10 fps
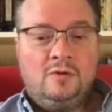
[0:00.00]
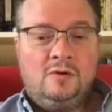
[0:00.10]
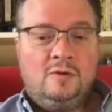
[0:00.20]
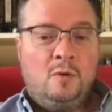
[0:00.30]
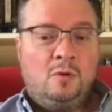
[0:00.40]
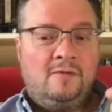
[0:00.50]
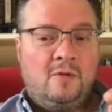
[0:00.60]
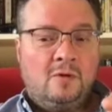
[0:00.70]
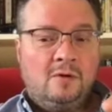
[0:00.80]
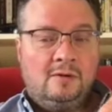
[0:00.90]
So does
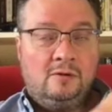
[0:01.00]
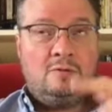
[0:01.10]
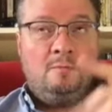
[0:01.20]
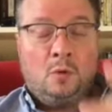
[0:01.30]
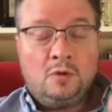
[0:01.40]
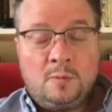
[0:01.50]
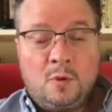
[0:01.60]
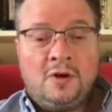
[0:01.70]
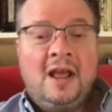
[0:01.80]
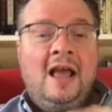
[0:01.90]

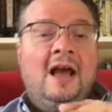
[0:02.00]
motorsport